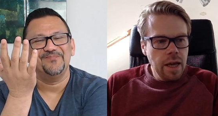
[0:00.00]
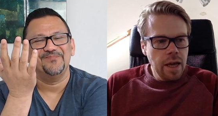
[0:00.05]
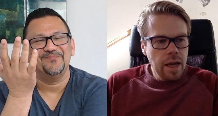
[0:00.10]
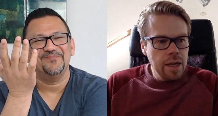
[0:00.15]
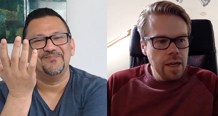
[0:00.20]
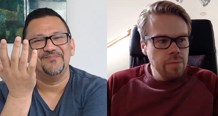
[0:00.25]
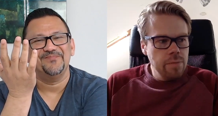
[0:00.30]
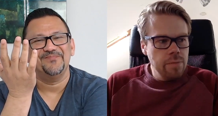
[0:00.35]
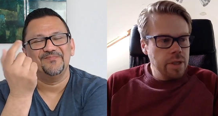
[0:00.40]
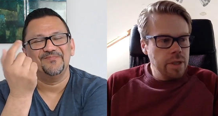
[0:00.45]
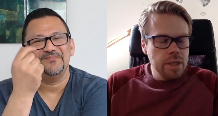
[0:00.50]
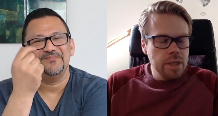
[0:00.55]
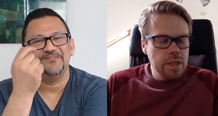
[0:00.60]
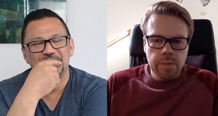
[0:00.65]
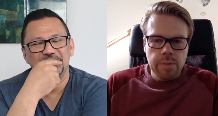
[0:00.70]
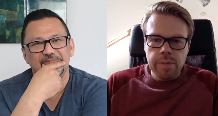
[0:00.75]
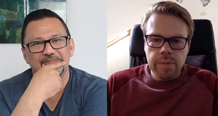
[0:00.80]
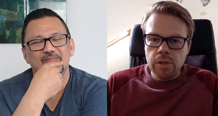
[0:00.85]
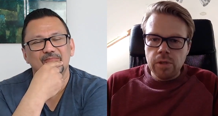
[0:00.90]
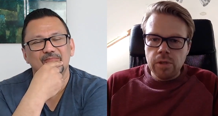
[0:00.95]
Speaker 1: And but it could
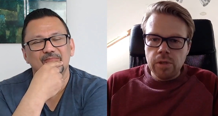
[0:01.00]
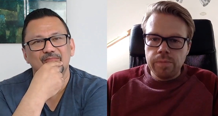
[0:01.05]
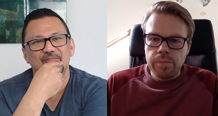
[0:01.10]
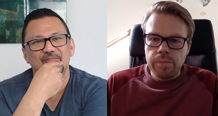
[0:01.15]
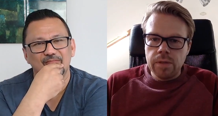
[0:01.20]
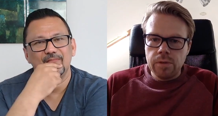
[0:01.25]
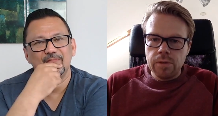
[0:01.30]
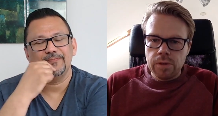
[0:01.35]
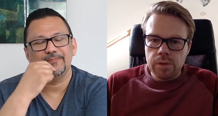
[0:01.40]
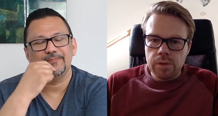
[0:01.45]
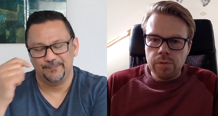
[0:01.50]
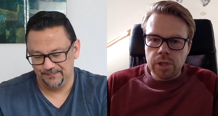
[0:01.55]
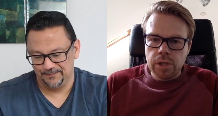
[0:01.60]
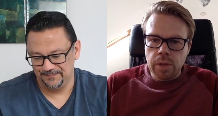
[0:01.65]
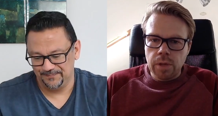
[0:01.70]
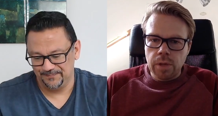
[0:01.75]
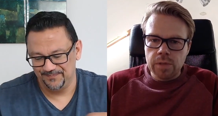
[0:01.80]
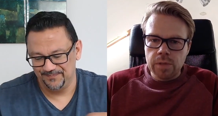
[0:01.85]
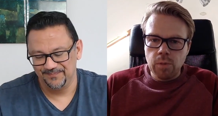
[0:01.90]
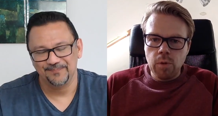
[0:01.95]
be do, do, do so
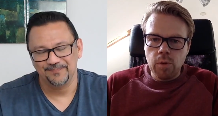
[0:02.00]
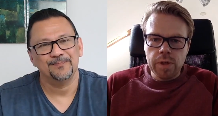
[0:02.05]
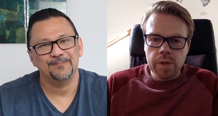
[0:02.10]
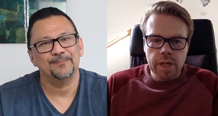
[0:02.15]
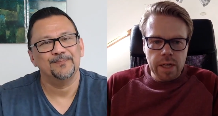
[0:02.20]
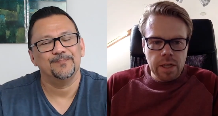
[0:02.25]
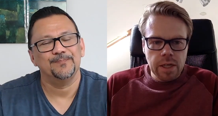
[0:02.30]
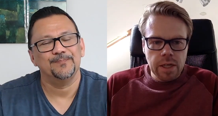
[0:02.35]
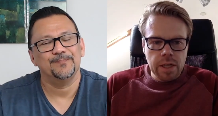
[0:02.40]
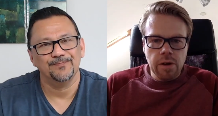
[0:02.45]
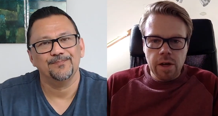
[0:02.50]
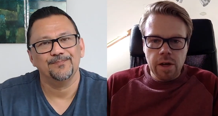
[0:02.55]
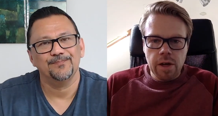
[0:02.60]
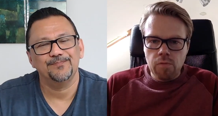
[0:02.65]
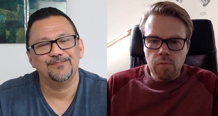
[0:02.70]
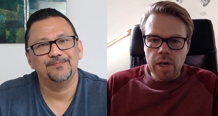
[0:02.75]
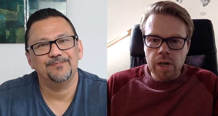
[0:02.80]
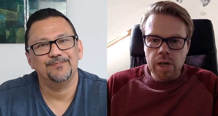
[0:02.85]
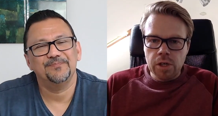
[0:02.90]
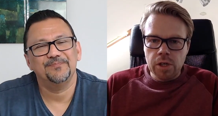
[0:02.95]
much more with it. And you know, a
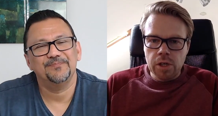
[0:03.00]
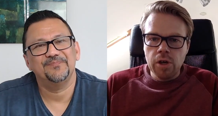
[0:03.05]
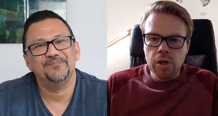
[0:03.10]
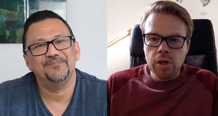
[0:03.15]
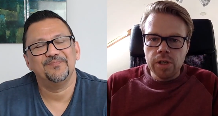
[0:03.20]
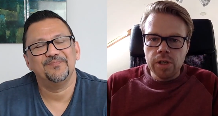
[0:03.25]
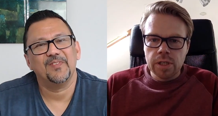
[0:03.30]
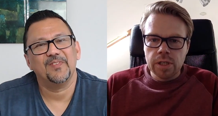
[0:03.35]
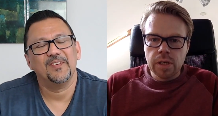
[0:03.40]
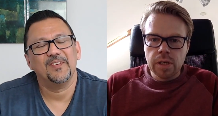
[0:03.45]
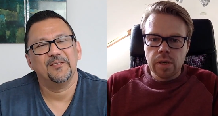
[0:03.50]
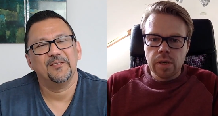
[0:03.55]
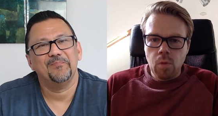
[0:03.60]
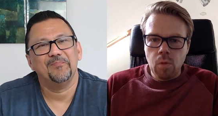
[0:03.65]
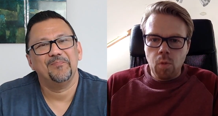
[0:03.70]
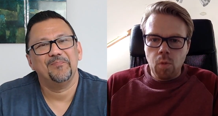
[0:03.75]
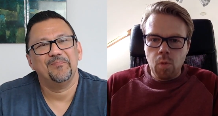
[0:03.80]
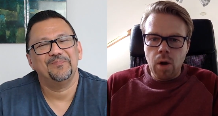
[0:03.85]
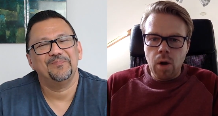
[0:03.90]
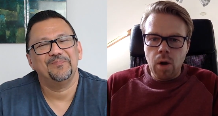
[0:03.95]
really good,
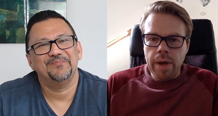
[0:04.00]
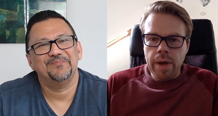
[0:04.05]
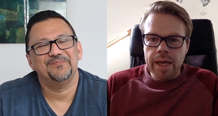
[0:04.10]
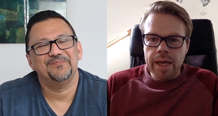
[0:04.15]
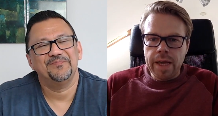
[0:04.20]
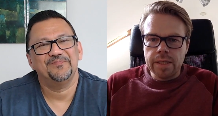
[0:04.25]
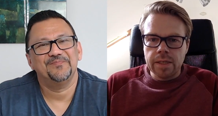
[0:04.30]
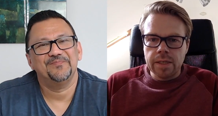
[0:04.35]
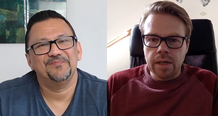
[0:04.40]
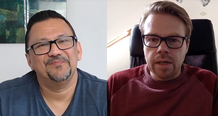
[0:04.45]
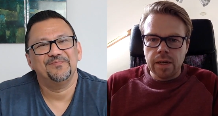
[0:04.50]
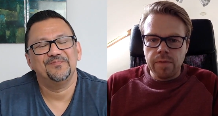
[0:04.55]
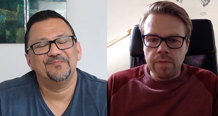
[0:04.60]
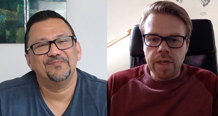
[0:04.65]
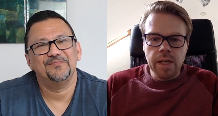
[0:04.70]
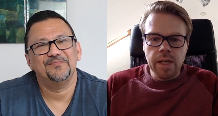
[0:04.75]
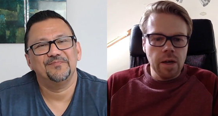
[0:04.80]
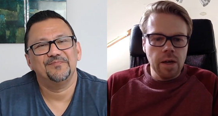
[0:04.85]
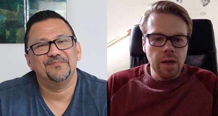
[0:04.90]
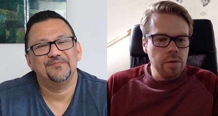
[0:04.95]
well-made kind of
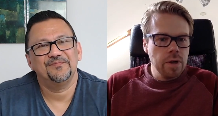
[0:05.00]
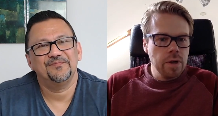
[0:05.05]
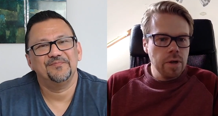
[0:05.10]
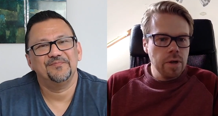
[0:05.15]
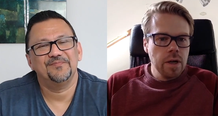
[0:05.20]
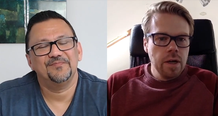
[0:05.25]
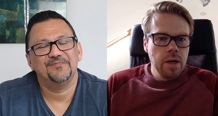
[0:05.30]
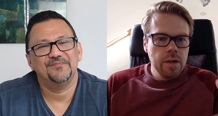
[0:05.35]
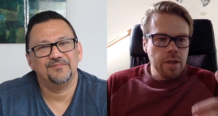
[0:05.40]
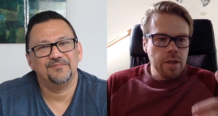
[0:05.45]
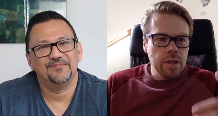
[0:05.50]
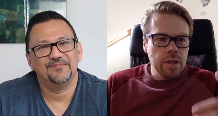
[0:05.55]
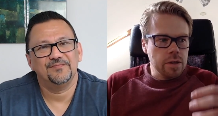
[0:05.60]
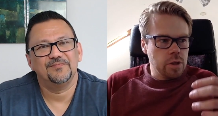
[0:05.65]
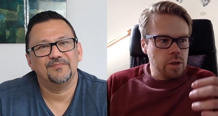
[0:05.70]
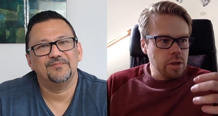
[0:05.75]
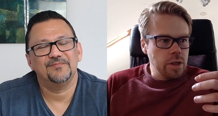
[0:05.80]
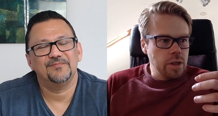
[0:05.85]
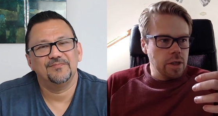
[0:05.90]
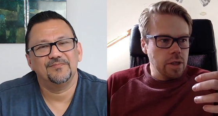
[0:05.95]
video that
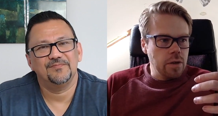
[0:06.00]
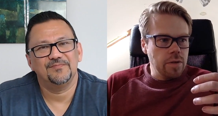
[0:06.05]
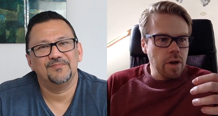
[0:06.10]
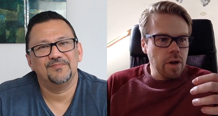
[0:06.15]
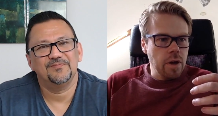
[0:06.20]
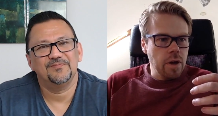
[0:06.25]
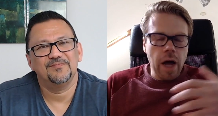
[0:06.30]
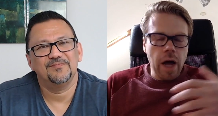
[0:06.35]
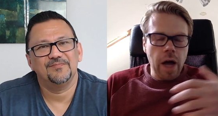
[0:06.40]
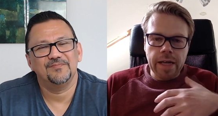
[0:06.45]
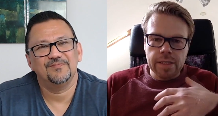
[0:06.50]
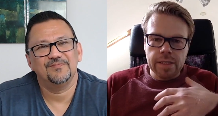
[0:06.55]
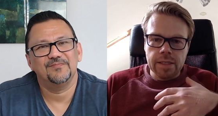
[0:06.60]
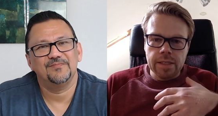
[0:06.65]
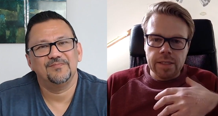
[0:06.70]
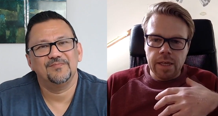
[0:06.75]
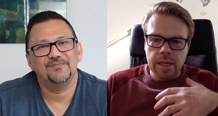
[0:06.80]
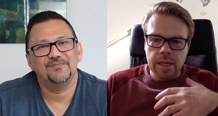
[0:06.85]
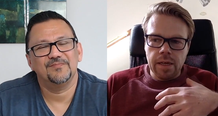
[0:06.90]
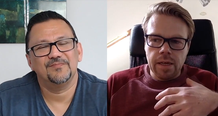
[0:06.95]
you know that acts as
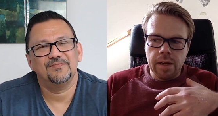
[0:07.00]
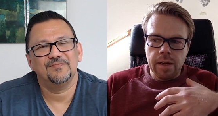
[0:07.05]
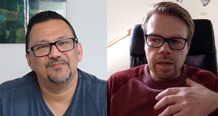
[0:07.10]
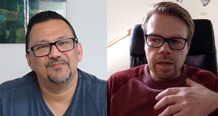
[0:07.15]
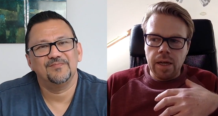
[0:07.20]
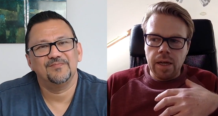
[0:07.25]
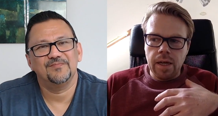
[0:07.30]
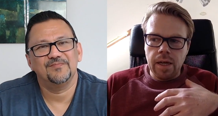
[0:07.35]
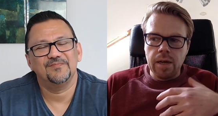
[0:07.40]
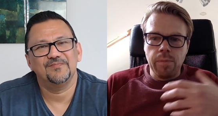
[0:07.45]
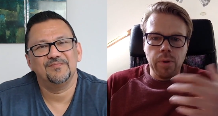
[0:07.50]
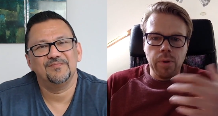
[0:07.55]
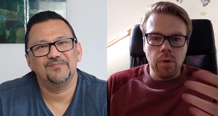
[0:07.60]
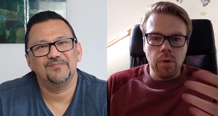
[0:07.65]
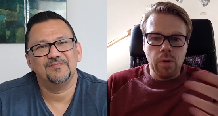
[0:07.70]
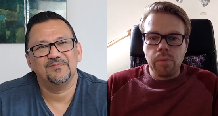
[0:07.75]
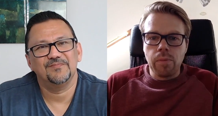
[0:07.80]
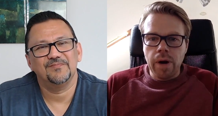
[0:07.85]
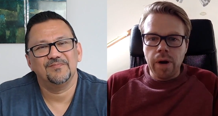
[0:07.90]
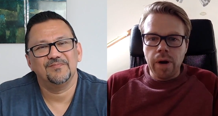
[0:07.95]
a, an, an employer
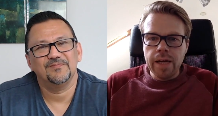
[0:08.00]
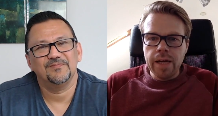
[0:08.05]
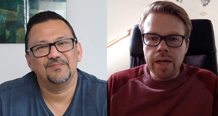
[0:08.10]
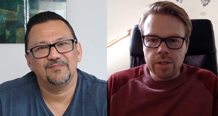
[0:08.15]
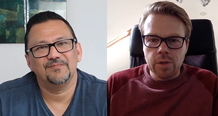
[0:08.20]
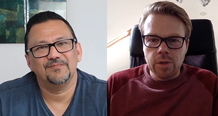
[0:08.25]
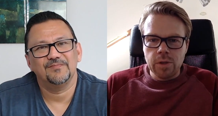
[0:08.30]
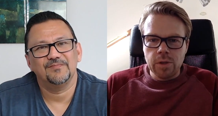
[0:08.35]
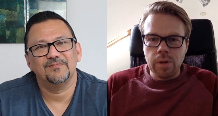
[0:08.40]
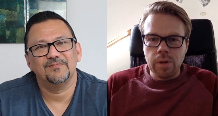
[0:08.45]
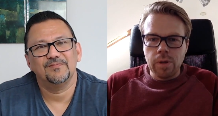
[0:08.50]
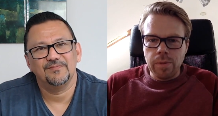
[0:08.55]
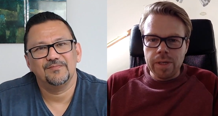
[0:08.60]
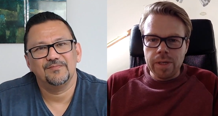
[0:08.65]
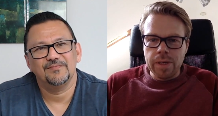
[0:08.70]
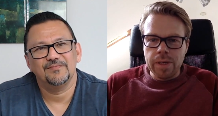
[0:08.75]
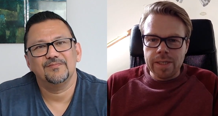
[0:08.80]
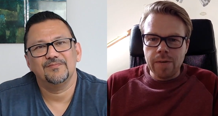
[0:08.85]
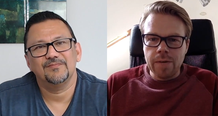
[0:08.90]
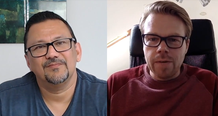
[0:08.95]
branding tool and
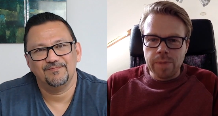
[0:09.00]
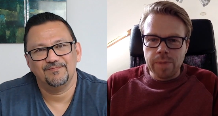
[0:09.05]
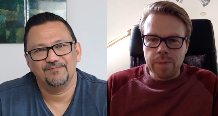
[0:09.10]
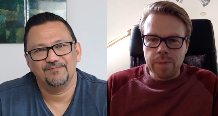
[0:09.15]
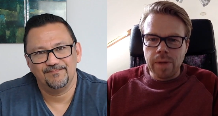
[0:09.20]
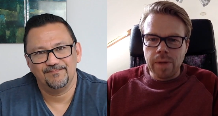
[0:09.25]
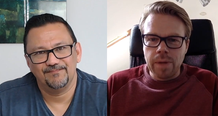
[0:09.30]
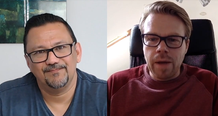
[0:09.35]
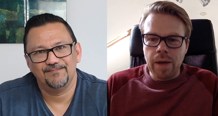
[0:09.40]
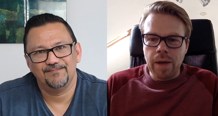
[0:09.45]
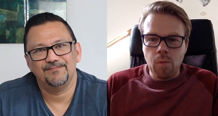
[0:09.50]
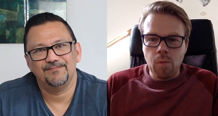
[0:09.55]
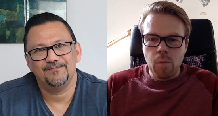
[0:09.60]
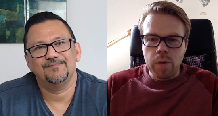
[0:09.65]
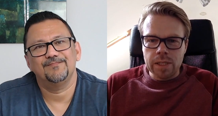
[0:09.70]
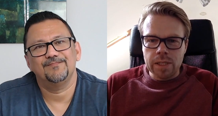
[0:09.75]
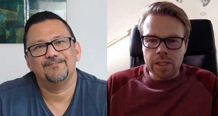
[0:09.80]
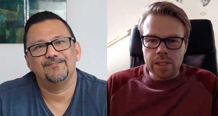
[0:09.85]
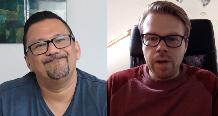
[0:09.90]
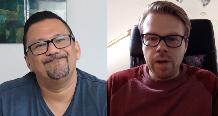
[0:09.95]
tells people about what
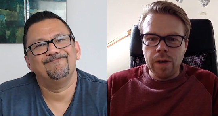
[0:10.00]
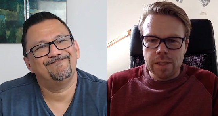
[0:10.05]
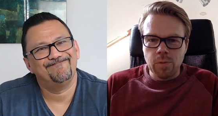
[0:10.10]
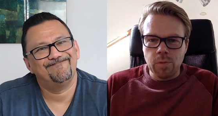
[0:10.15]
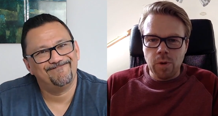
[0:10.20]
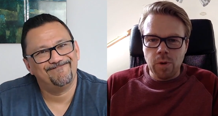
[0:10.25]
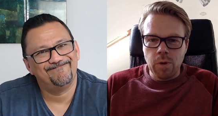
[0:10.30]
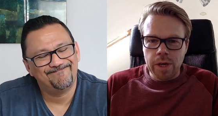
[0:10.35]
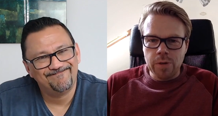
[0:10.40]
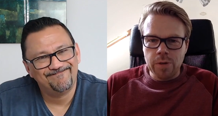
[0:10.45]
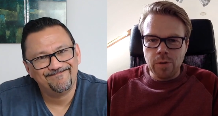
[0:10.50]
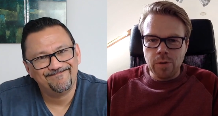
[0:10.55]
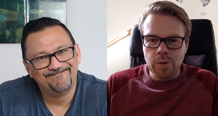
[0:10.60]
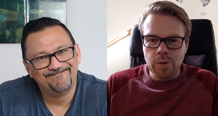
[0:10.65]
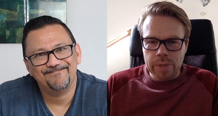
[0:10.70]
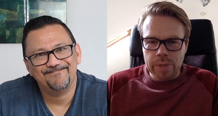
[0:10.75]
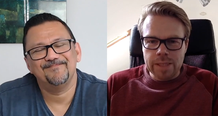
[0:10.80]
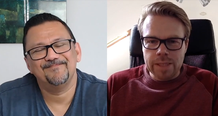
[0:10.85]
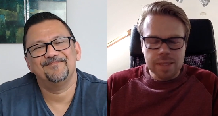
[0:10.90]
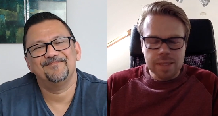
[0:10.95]
it's like to work at your
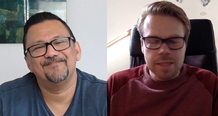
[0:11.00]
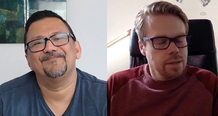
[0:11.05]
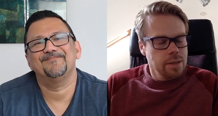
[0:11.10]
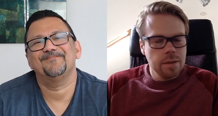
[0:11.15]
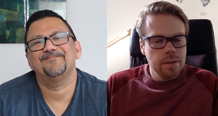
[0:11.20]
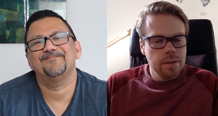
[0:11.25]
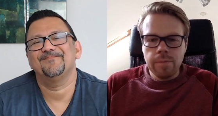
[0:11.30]
business